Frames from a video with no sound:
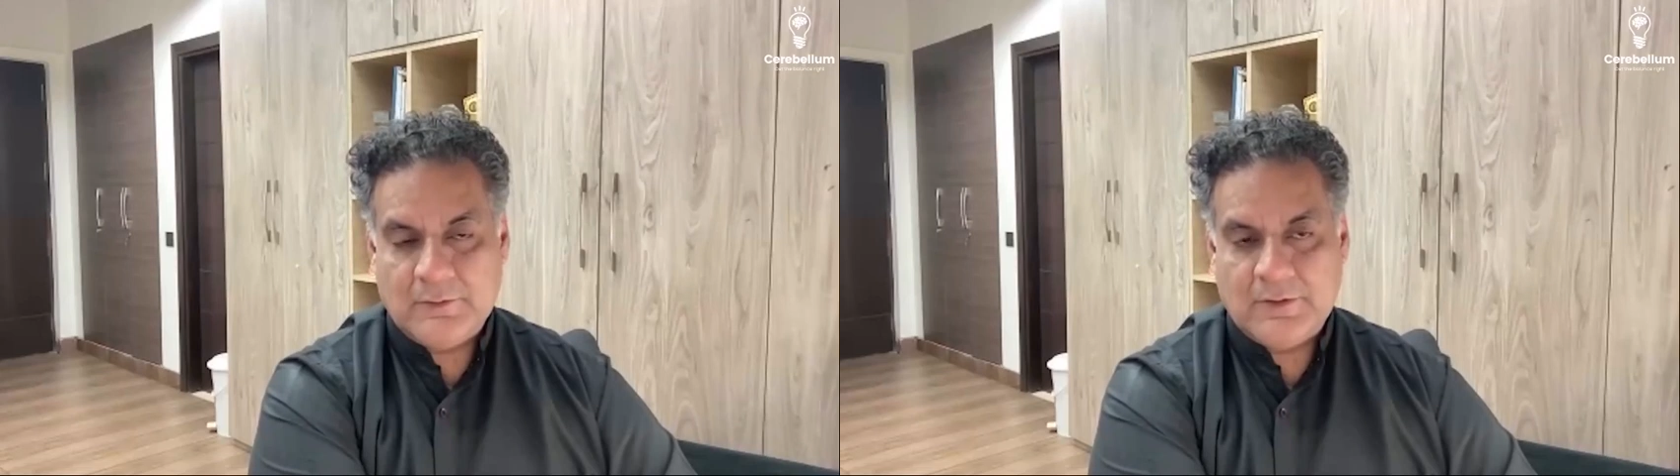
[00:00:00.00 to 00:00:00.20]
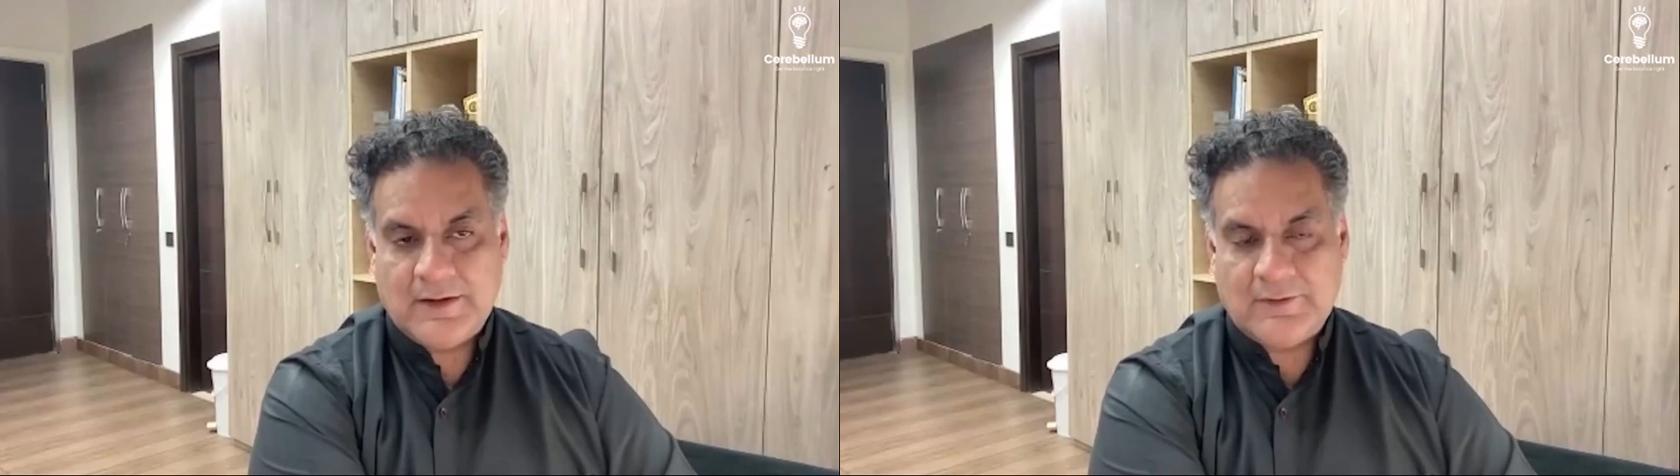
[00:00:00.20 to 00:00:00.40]

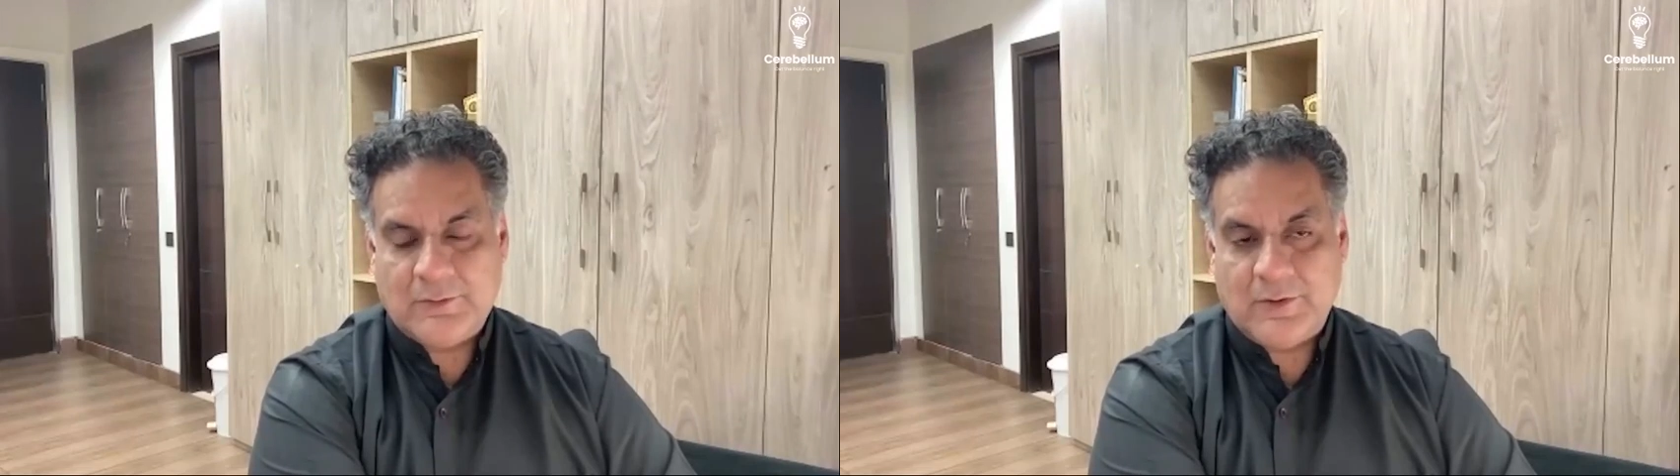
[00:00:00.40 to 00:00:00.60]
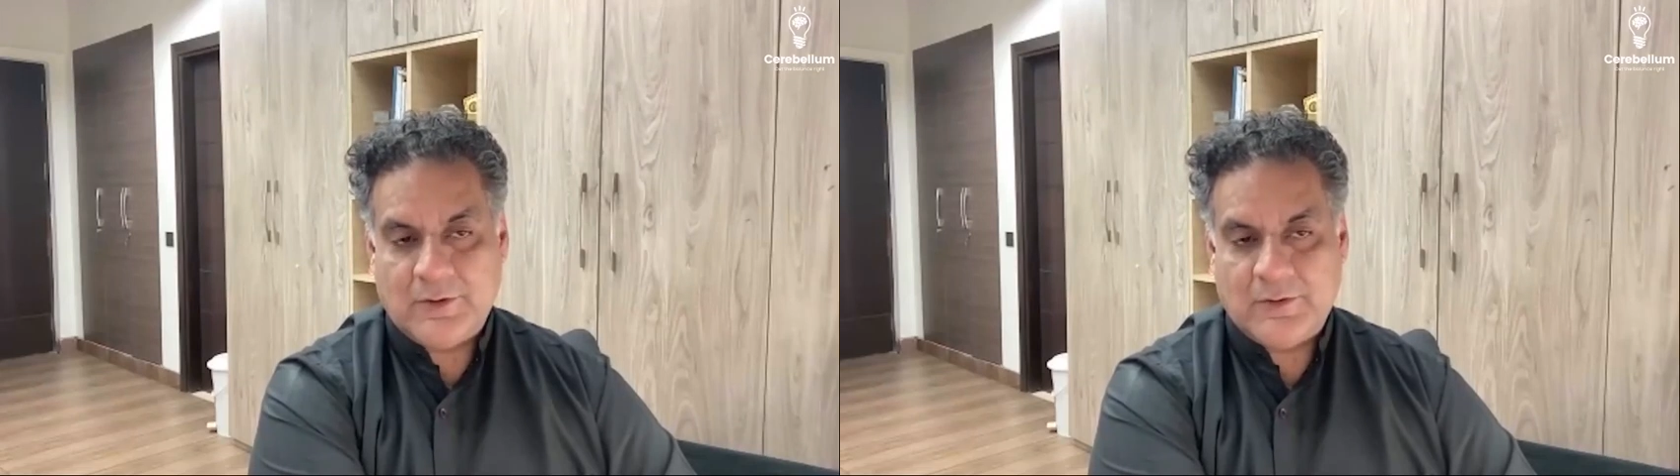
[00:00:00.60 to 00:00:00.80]
do that
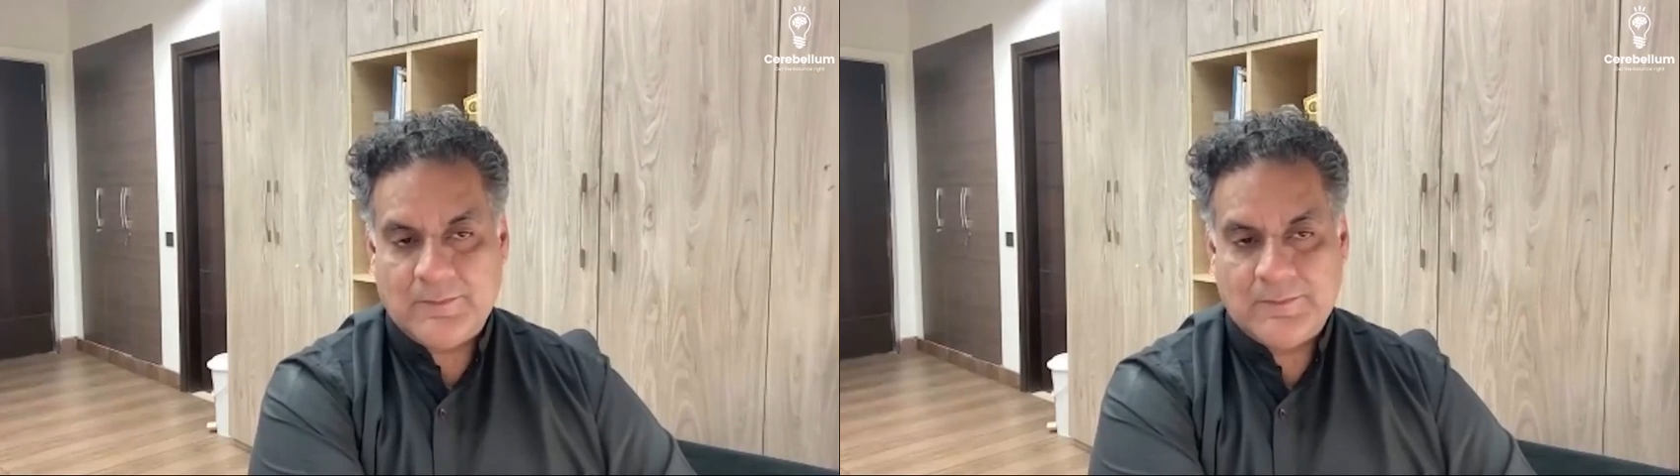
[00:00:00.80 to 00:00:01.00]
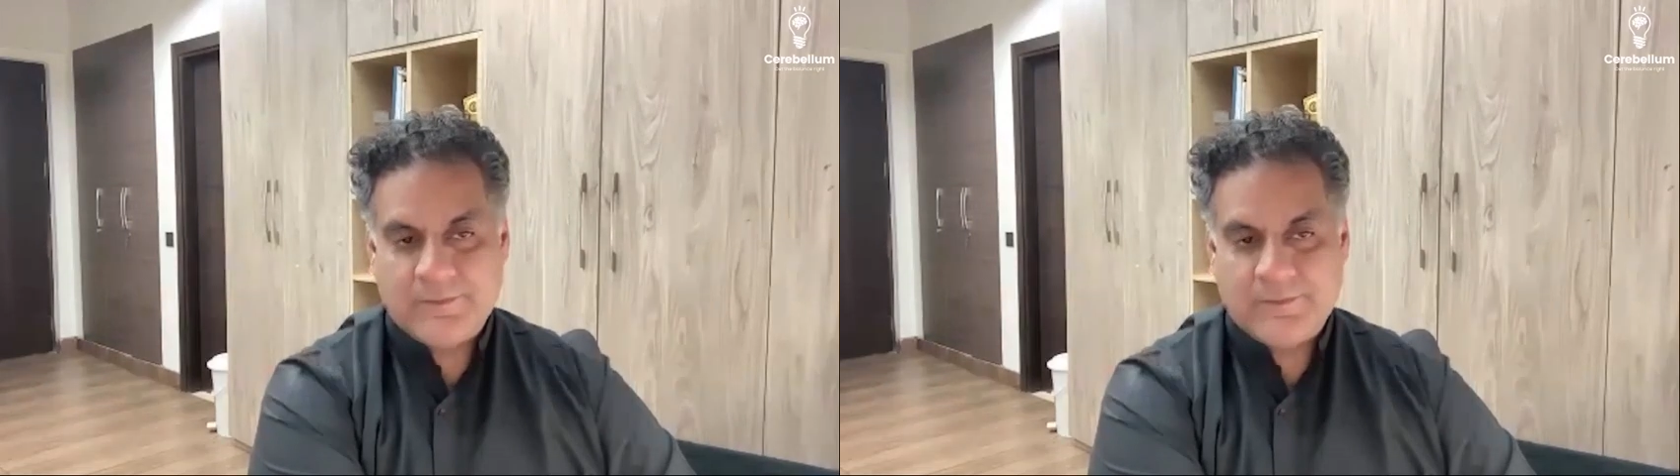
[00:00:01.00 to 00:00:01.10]
tomorrow.